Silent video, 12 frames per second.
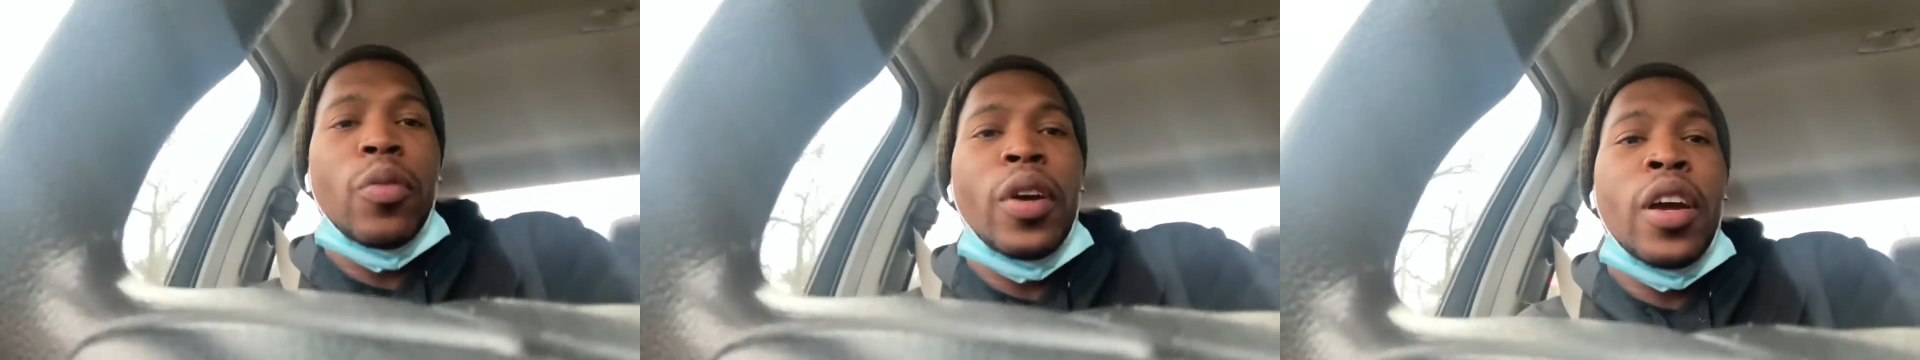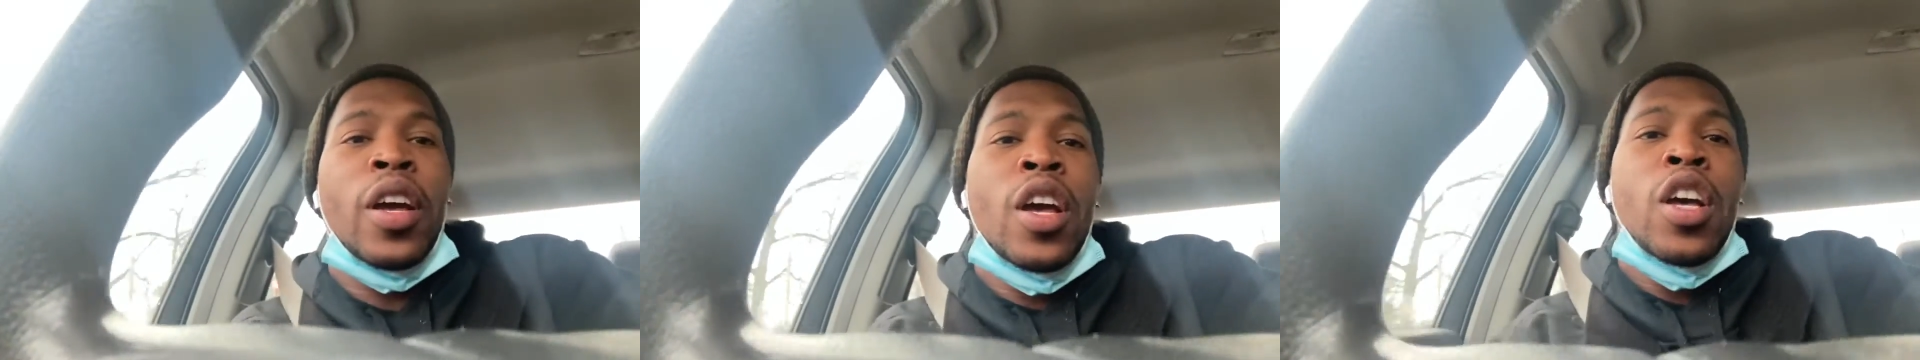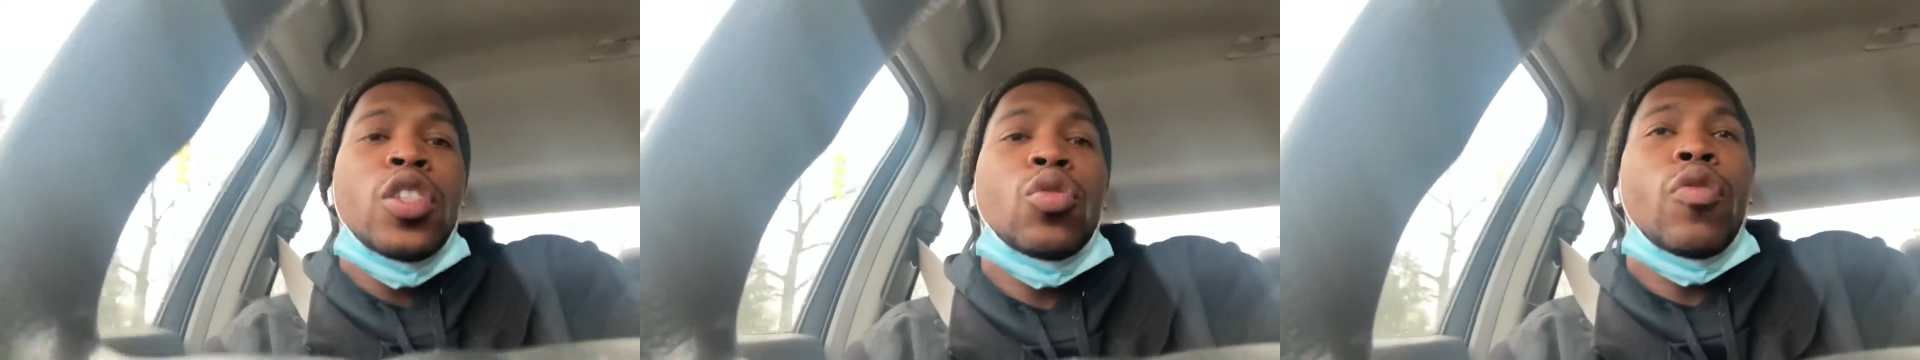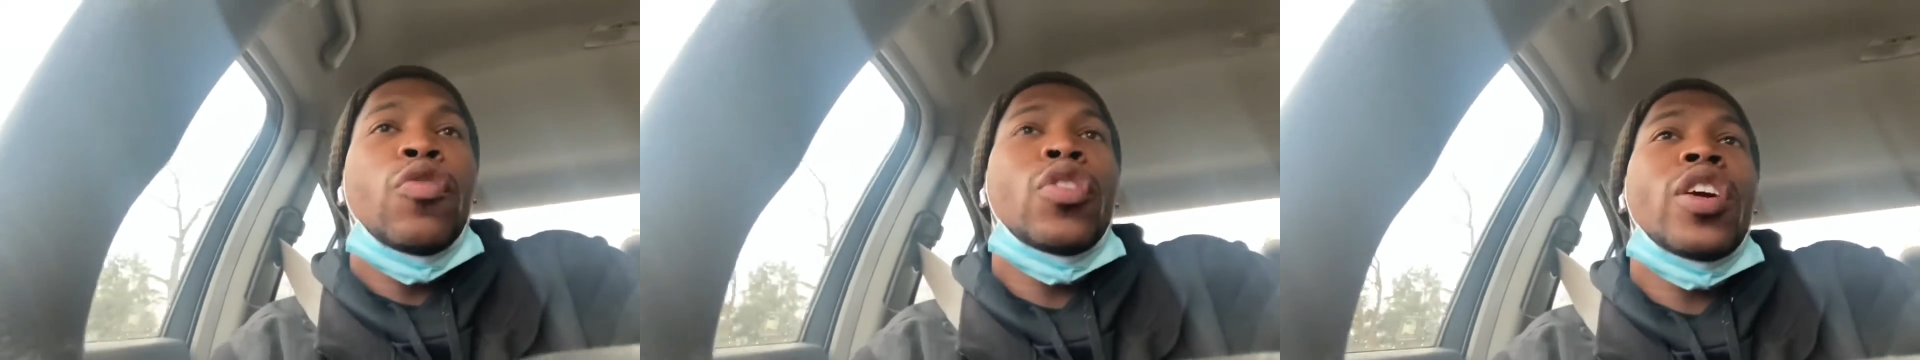right?
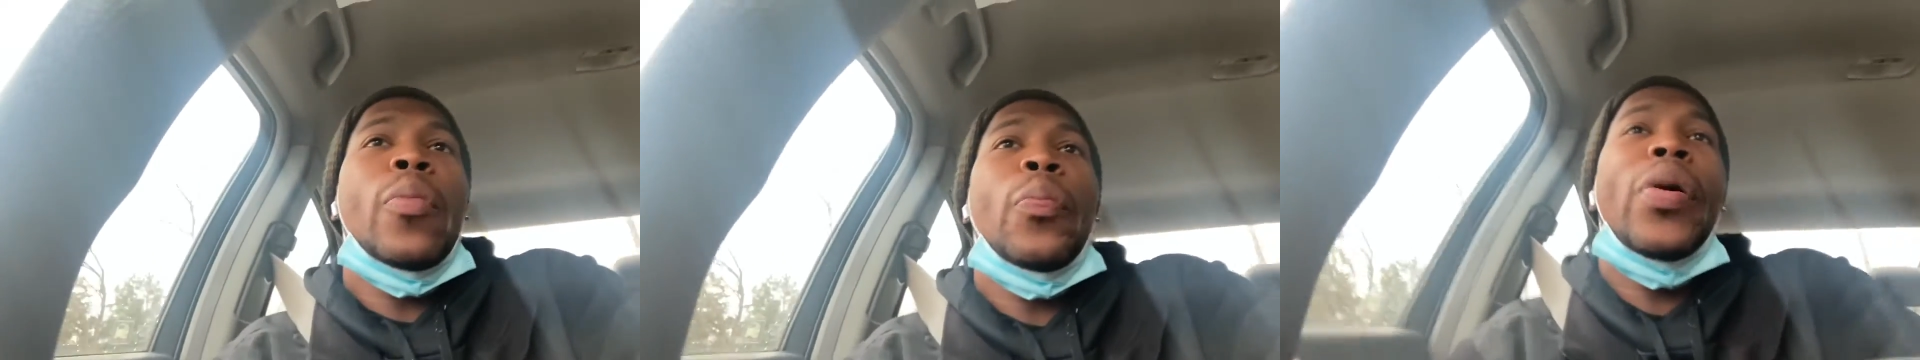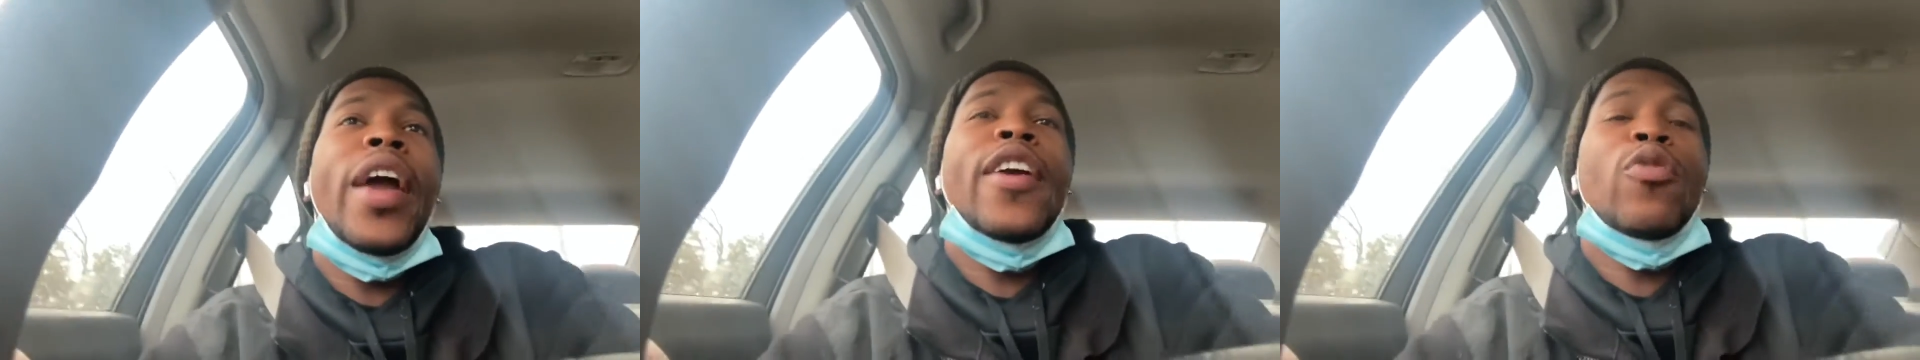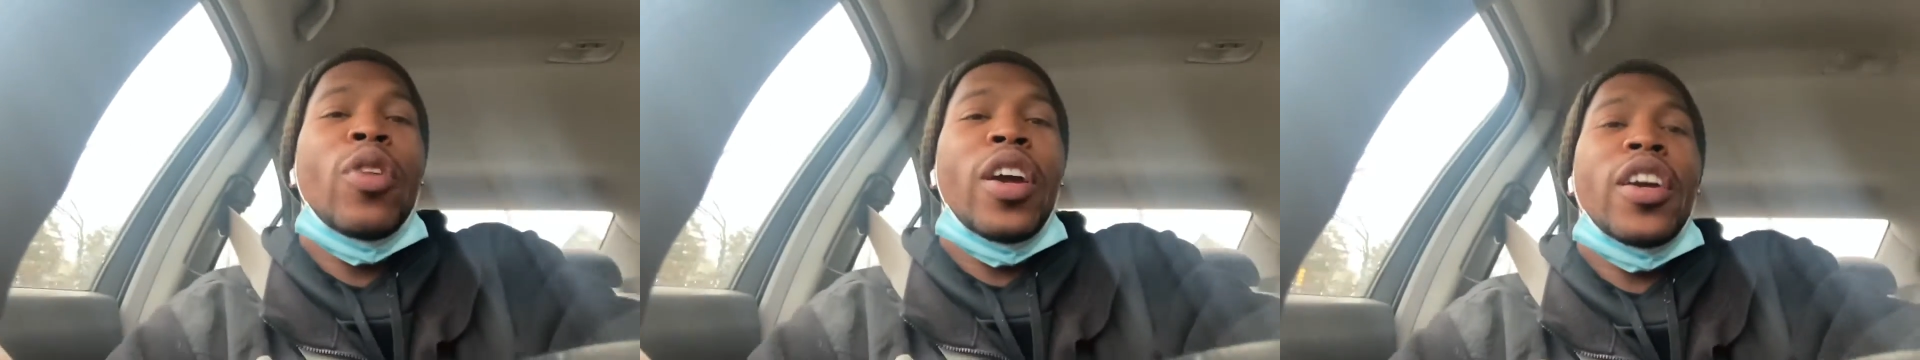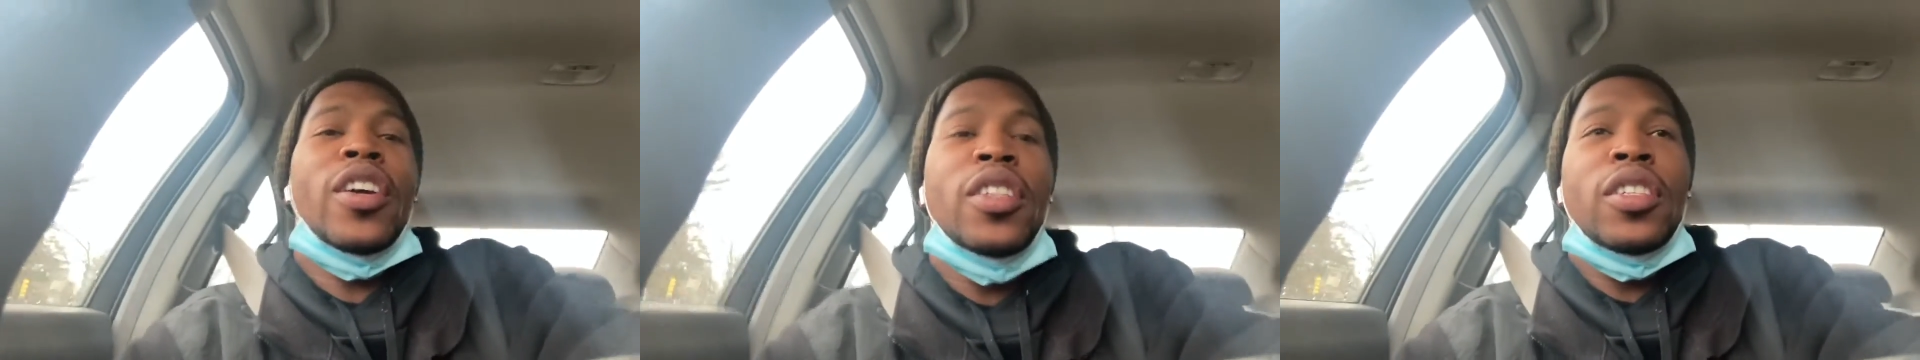So if you get a pay
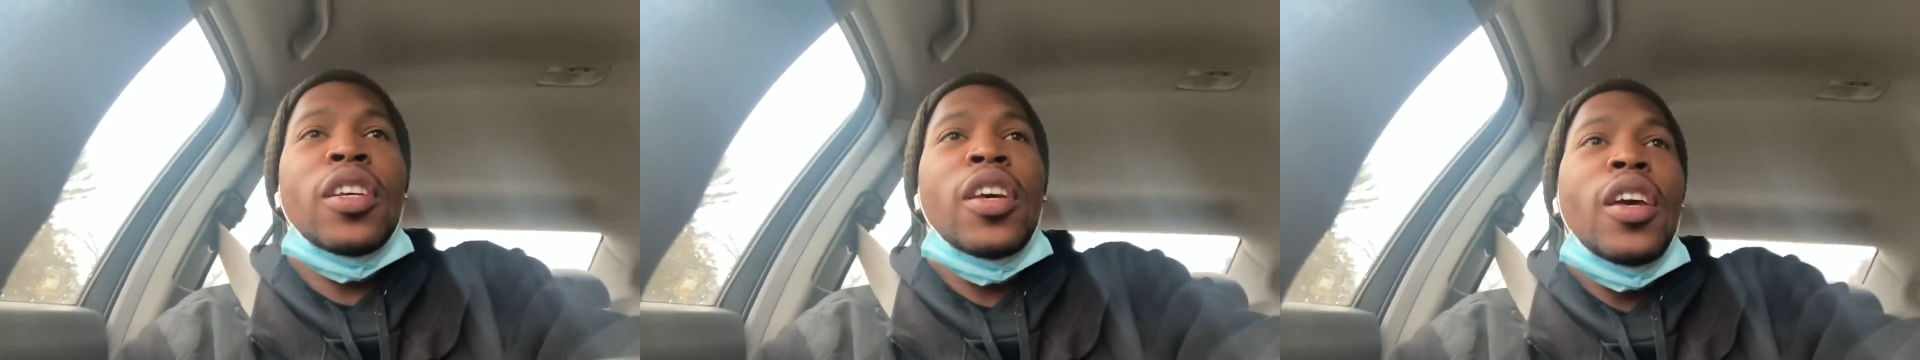raise